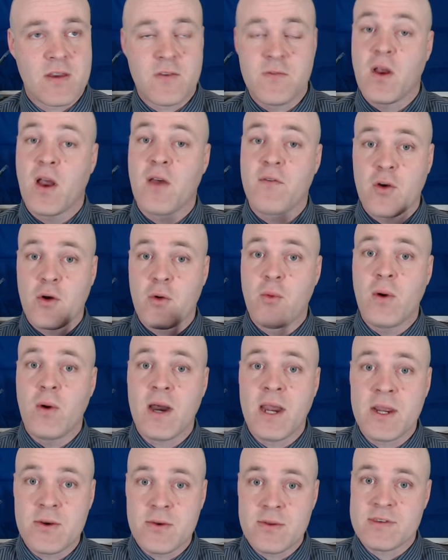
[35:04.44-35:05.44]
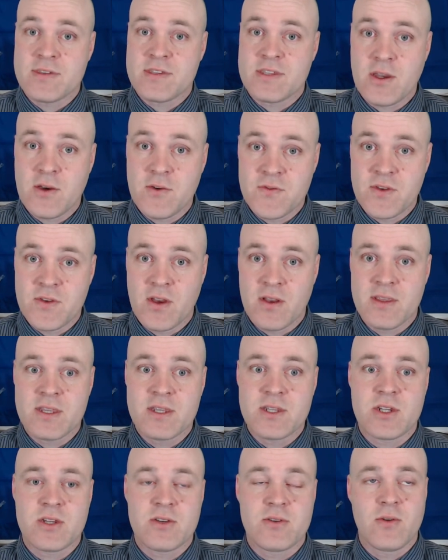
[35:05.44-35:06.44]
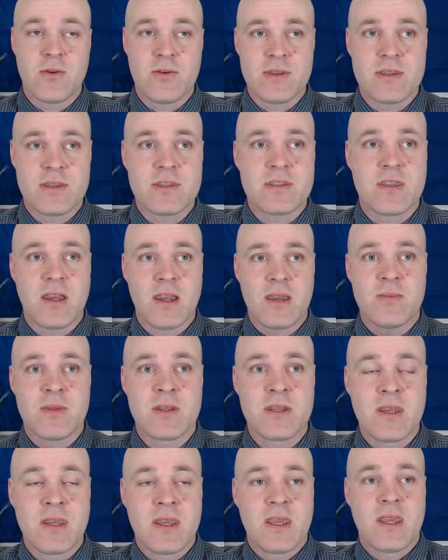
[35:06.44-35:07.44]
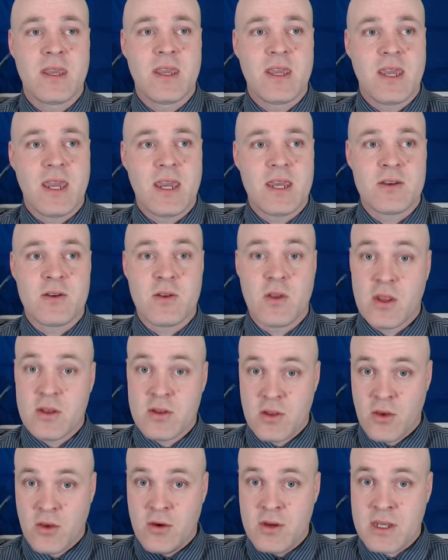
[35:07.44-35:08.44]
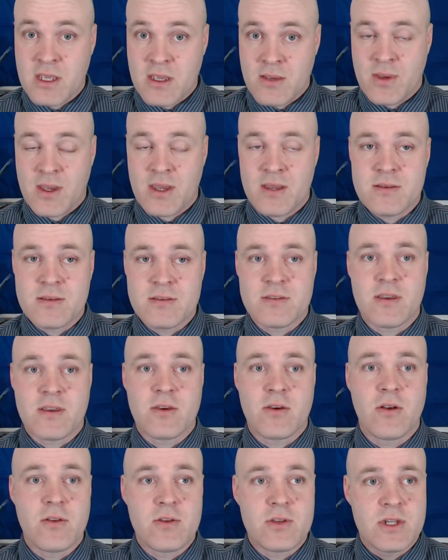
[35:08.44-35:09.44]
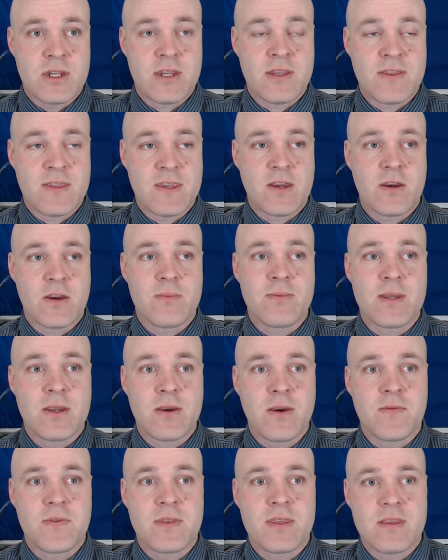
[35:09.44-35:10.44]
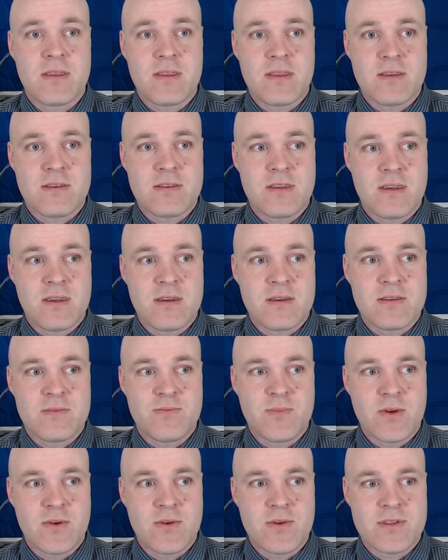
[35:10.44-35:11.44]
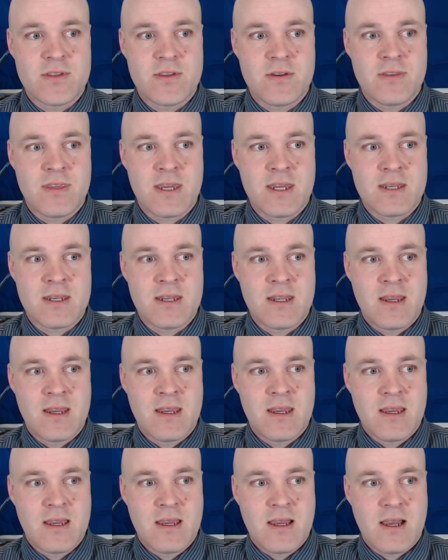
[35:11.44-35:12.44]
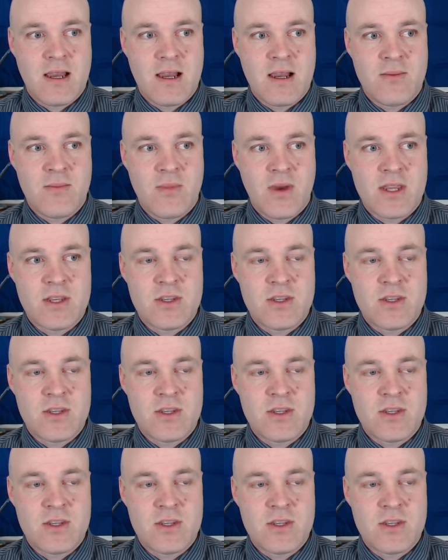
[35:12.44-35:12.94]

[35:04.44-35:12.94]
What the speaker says: I've acquired all this self-knowledge and all this time and learning about psychology and therapy over these years, but also that I